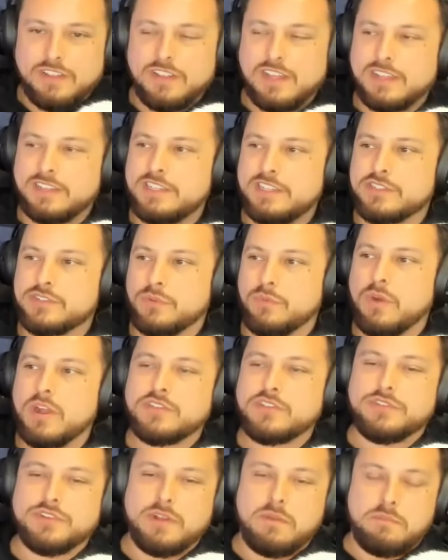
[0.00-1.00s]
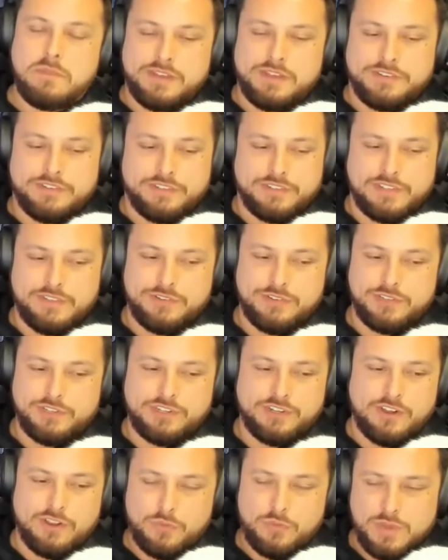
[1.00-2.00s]
at least, or watch for a bundle if you're
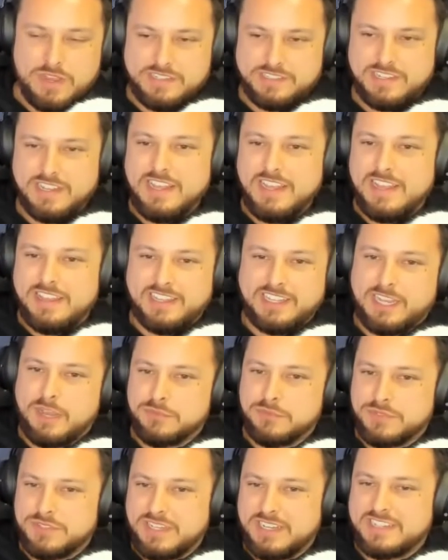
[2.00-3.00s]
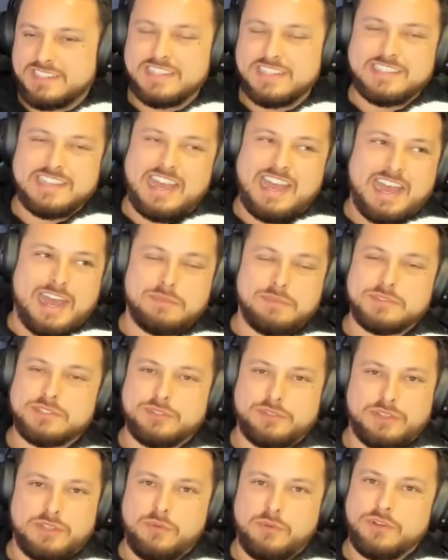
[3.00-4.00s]
looking on Quest that comes with it, because it's
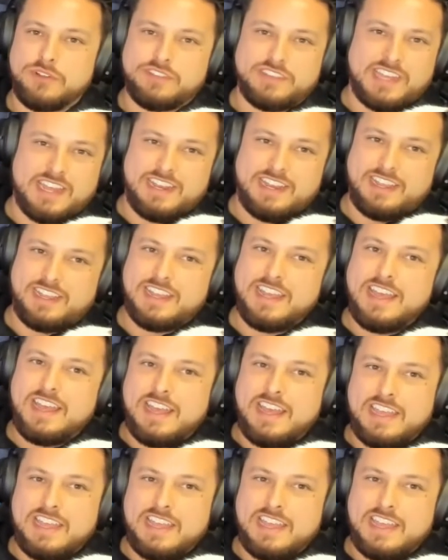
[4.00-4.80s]
absolutely worth getting.